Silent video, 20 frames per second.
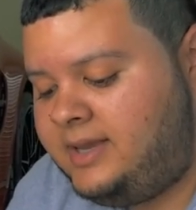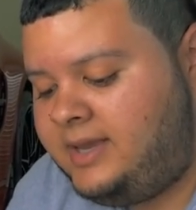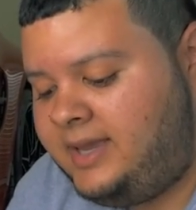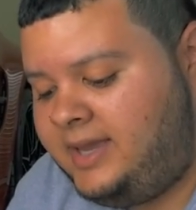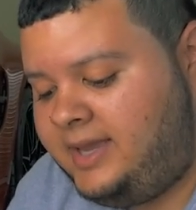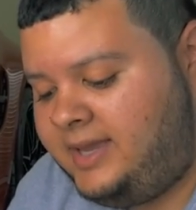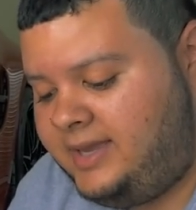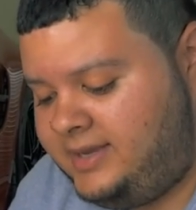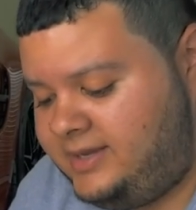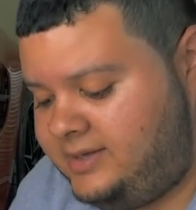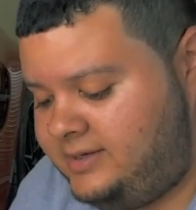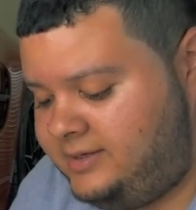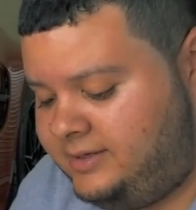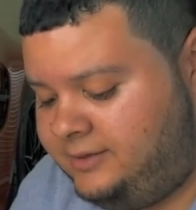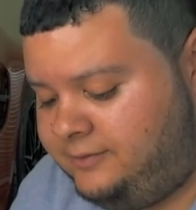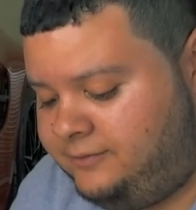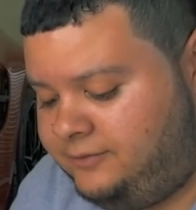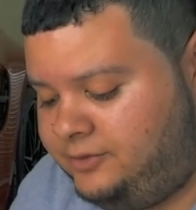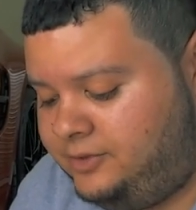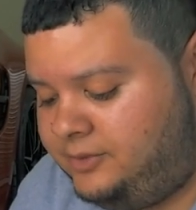And
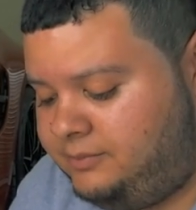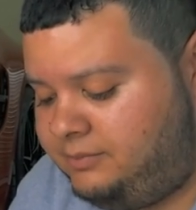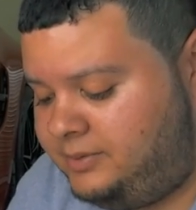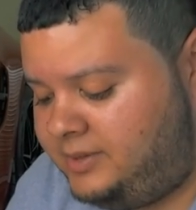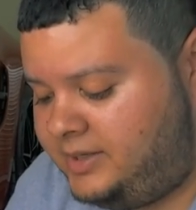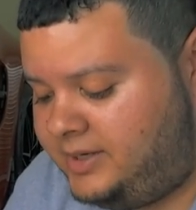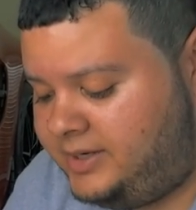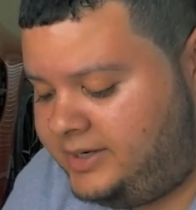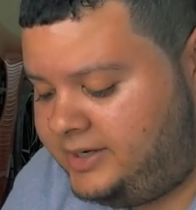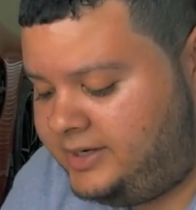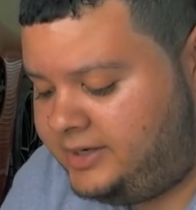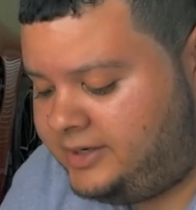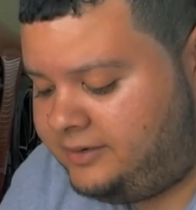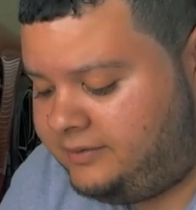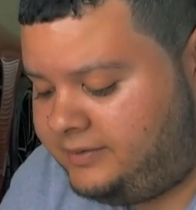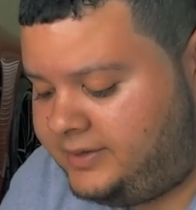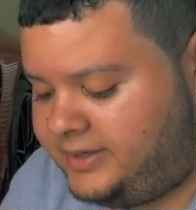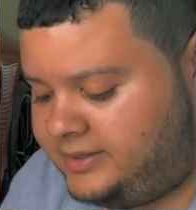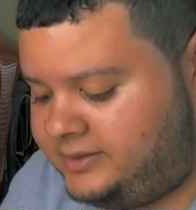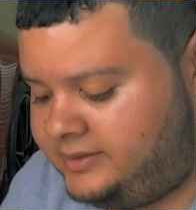if you apply it
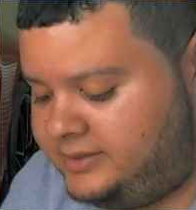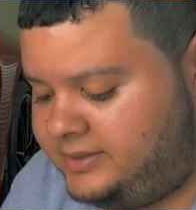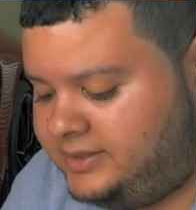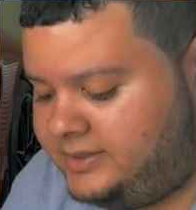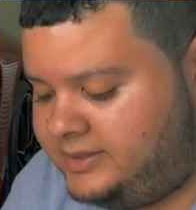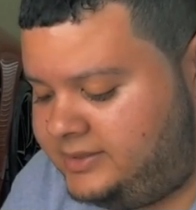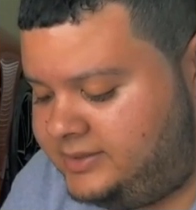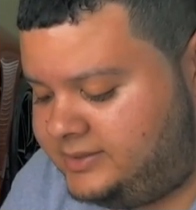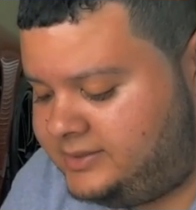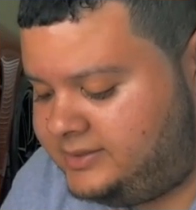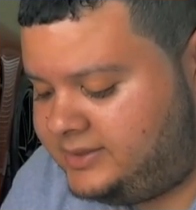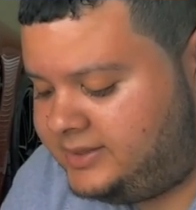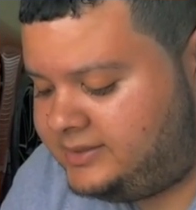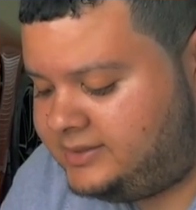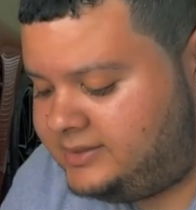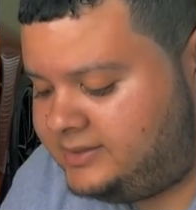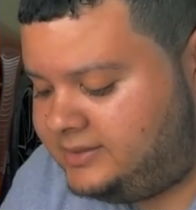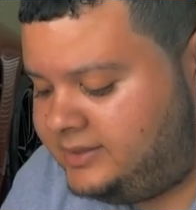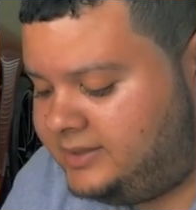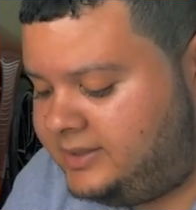correctly, it does not
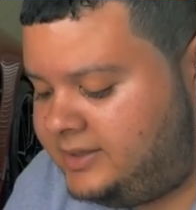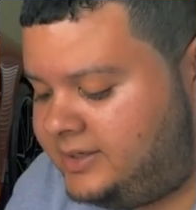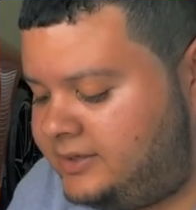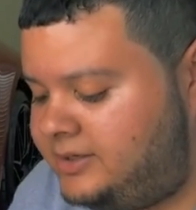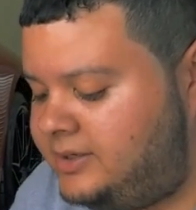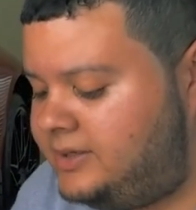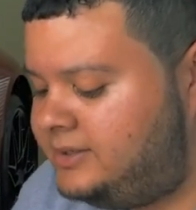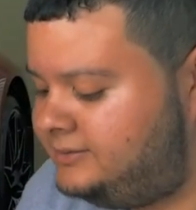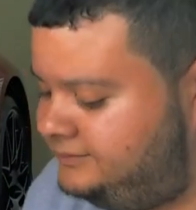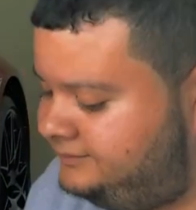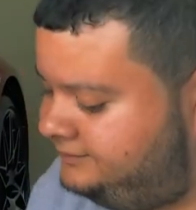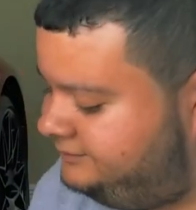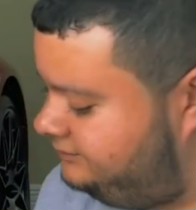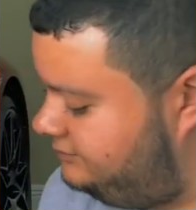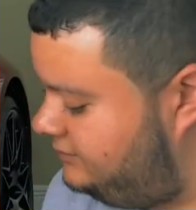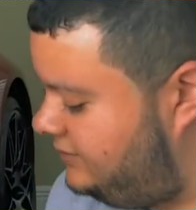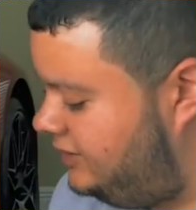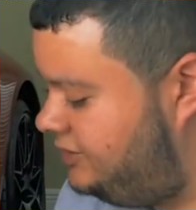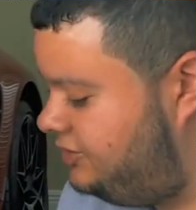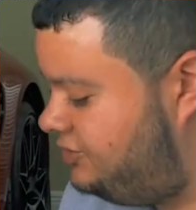sling at all.
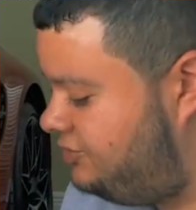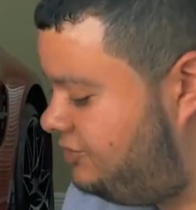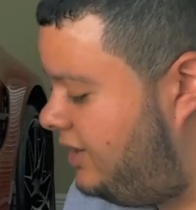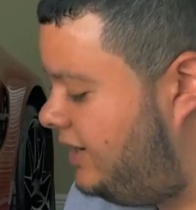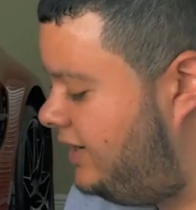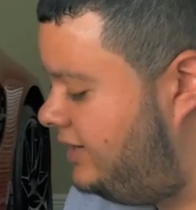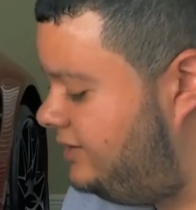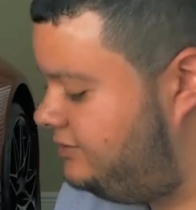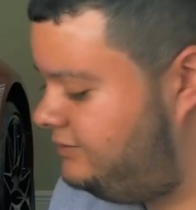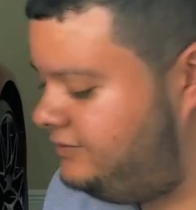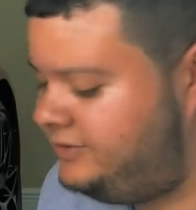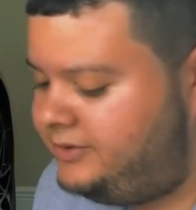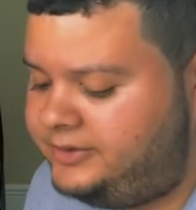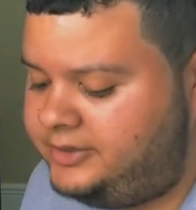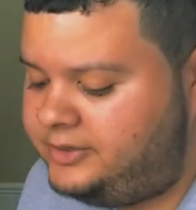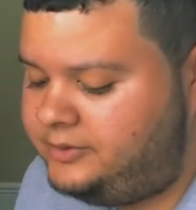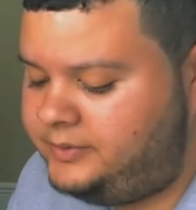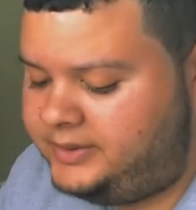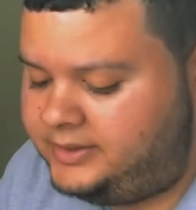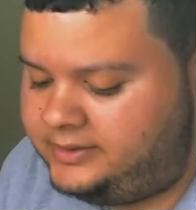It dries very
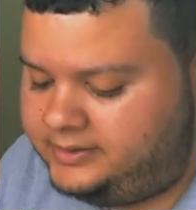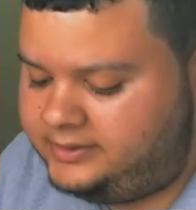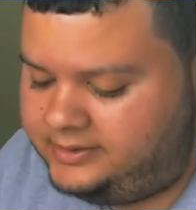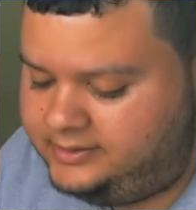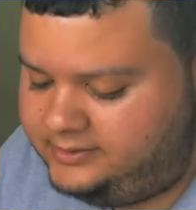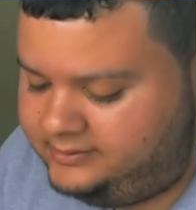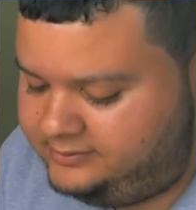quickly.